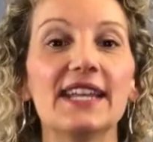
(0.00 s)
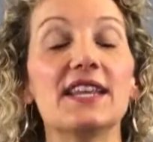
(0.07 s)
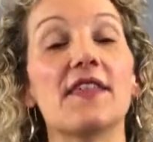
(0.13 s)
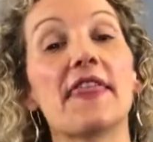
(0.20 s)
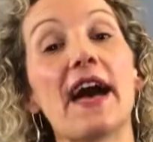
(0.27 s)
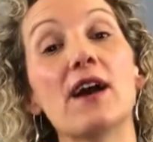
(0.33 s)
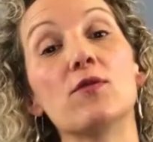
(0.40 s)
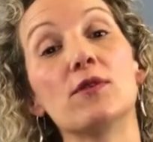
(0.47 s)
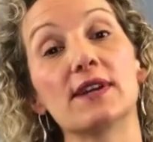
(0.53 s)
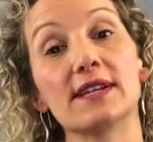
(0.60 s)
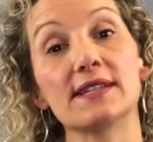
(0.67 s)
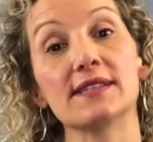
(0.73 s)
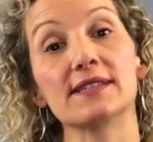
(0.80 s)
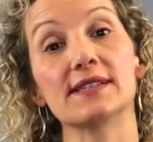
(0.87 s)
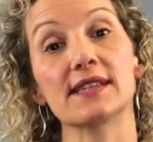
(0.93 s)
Now, that
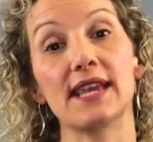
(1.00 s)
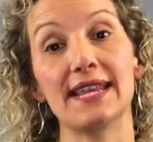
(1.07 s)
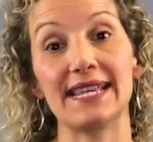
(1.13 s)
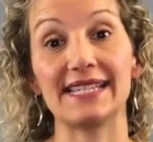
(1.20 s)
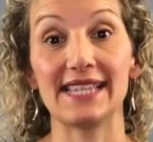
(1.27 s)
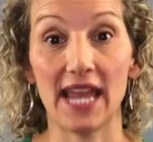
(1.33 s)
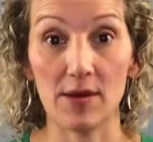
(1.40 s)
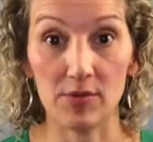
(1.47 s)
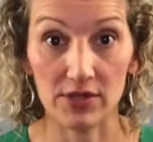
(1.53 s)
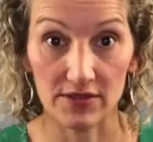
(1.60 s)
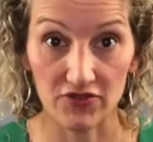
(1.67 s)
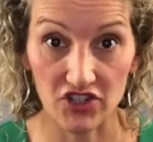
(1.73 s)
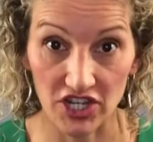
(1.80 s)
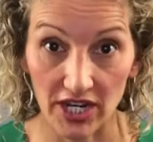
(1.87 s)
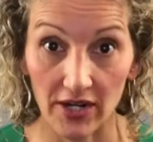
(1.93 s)
was an example
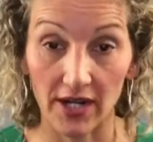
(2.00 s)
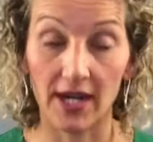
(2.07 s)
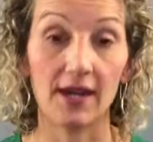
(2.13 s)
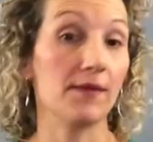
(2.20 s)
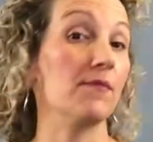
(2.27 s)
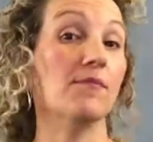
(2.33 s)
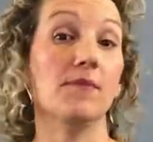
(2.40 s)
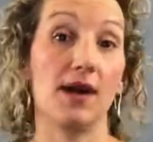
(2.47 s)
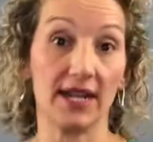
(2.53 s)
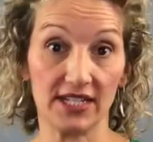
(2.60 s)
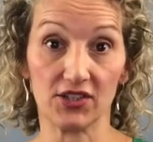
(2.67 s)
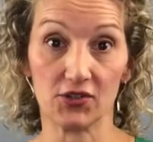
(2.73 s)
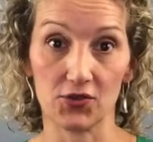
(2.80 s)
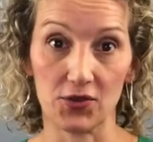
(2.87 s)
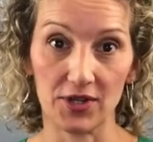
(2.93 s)
of sharing my
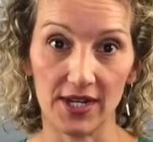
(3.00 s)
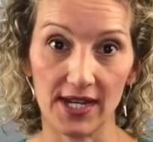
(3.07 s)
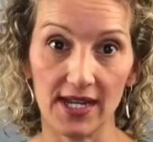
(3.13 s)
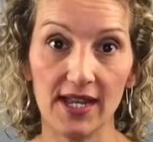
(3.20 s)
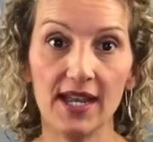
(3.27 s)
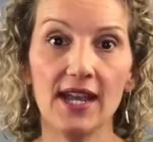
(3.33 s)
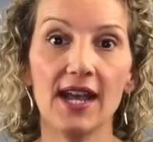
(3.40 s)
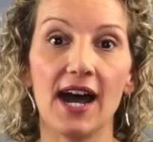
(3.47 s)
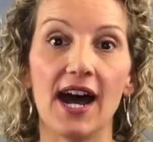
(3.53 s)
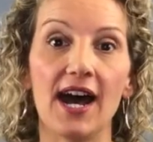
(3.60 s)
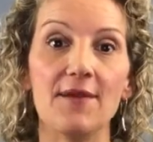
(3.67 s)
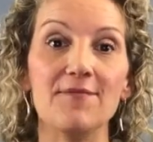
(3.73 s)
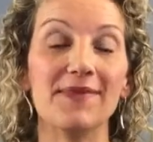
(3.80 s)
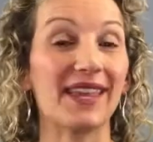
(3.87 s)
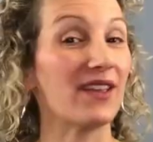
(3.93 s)
story.
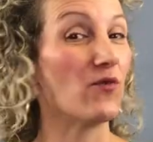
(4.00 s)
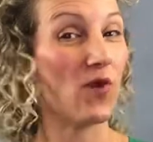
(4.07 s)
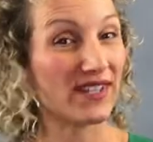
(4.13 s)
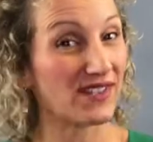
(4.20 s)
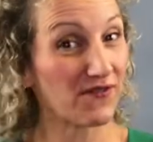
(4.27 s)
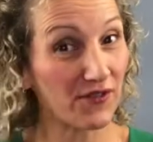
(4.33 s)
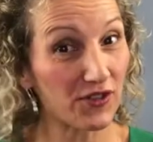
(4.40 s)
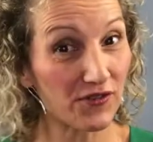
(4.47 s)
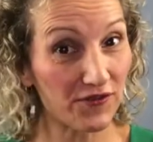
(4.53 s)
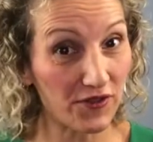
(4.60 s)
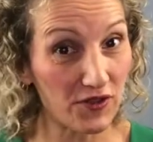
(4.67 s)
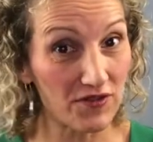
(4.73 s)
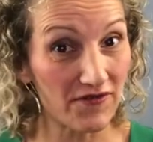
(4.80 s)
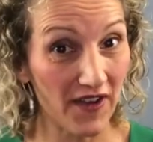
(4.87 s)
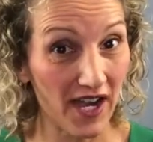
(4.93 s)
Um, it wasn't for a
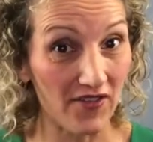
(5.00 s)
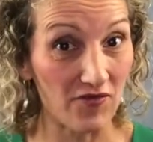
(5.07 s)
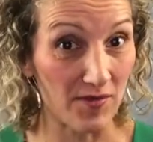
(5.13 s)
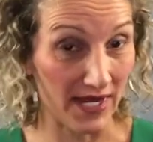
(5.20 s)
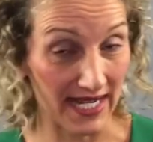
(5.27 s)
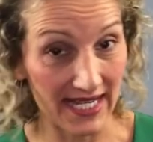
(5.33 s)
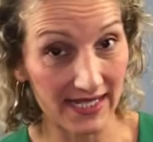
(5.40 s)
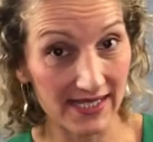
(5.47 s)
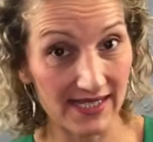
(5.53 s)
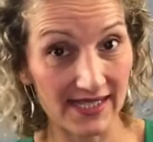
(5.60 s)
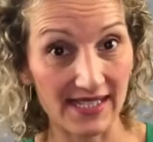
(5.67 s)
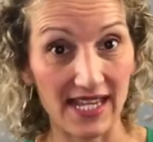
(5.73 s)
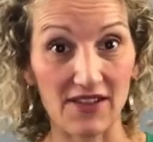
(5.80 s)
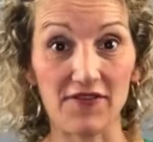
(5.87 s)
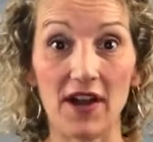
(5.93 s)
full five
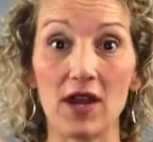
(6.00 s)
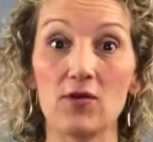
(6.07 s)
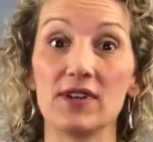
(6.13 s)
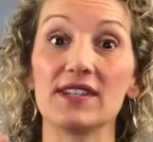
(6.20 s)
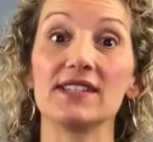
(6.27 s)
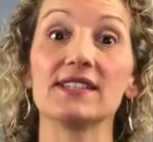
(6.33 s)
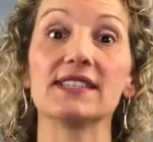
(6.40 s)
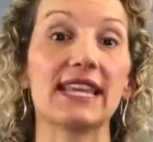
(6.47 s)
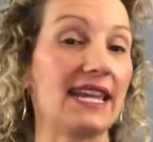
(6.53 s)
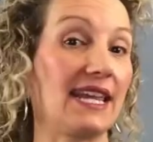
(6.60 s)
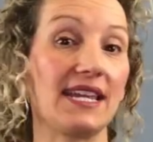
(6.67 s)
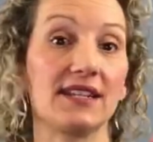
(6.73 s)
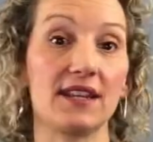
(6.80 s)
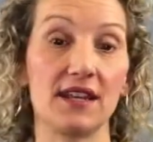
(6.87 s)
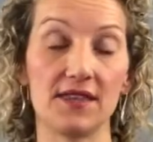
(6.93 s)
minutes. If I was
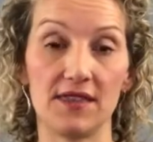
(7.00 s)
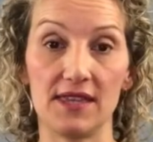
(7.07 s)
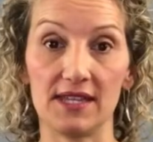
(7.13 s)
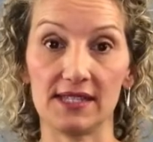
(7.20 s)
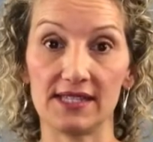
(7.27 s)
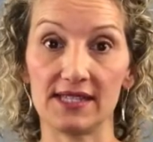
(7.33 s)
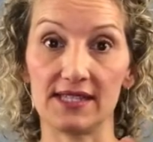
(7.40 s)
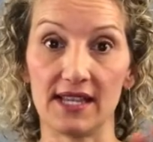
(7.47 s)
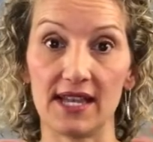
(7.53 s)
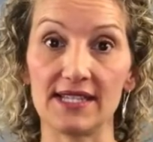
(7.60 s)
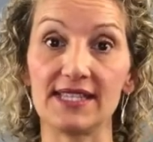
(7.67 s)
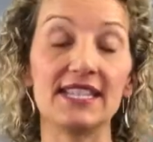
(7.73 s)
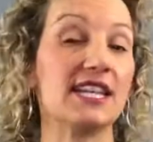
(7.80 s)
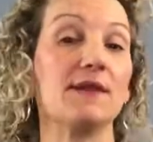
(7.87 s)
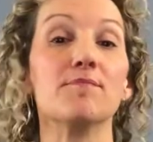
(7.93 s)
in this uh,
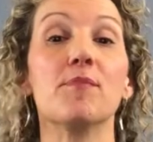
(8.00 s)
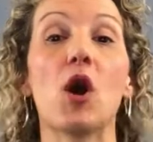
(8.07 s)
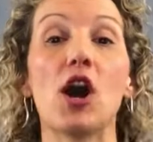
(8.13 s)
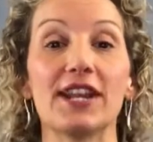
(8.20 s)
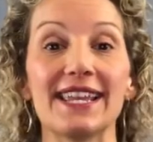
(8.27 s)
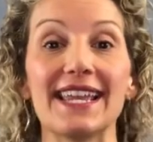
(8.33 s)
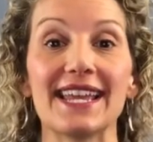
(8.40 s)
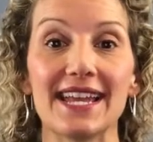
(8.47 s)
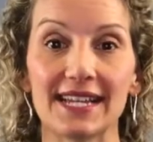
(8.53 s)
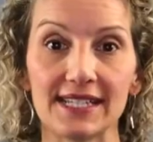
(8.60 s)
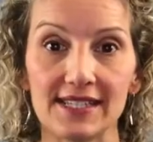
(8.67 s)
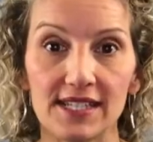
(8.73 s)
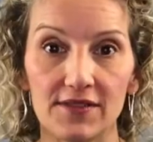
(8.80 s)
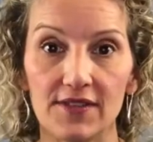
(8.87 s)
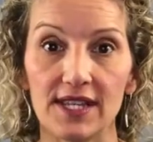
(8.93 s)
team bonding
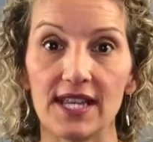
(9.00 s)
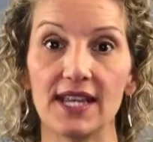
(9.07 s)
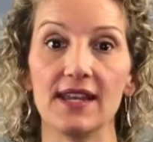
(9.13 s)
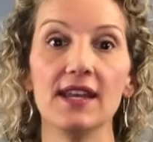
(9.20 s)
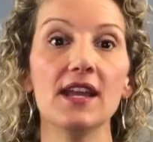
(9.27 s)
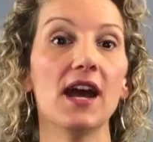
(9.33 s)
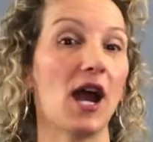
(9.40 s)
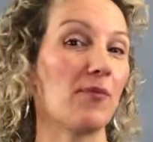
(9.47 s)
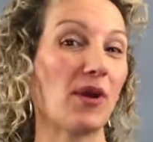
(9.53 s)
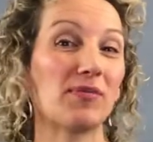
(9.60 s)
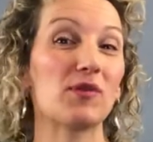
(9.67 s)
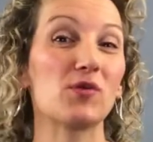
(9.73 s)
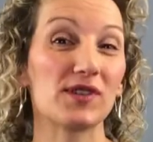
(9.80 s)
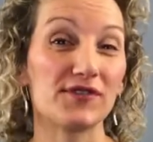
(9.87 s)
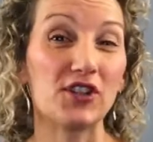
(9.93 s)
activity, I
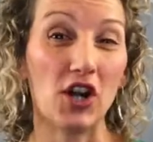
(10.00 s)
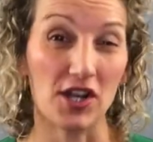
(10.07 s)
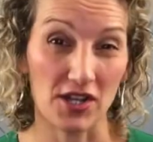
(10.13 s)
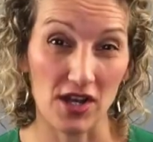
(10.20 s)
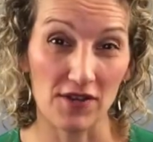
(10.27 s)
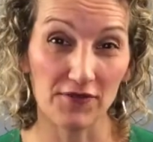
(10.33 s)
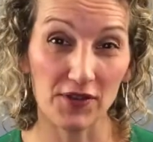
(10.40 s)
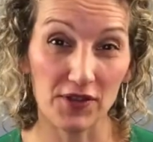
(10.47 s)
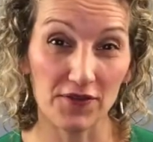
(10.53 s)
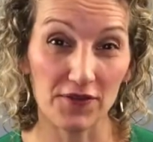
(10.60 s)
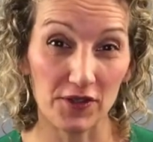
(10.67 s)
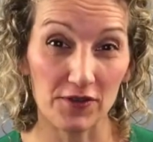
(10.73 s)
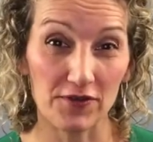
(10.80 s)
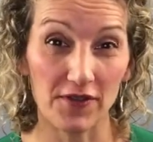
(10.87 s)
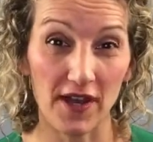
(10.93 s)
probably would have gone on for the
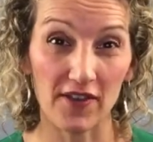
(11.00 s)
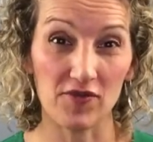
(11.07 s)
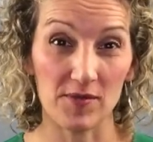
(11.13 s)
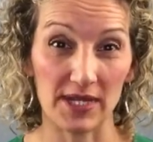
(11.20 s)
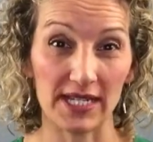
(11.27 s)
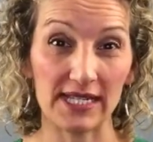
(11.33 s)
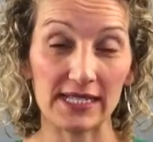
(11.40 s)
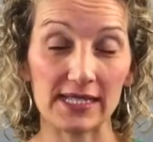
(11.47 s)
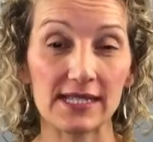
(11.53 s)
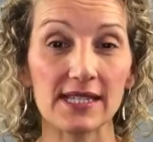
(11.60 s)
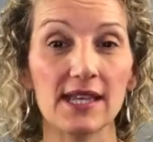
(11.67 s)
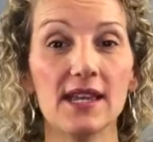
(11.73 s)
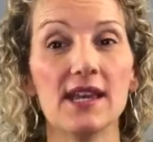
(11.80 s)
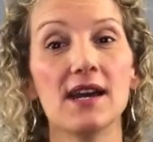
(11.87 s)
full five minutes.